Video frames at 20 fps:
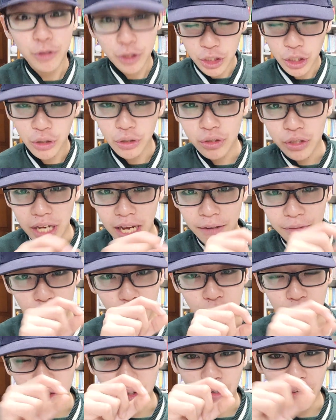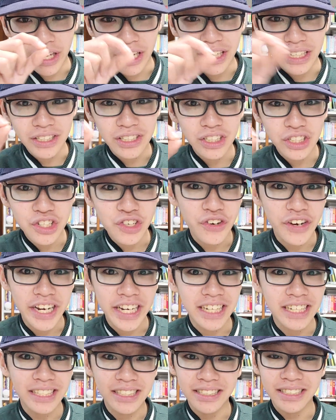which also have sort of like
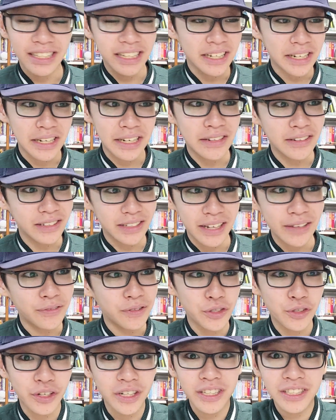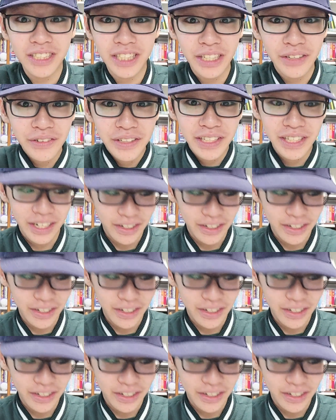strings, and if string theory is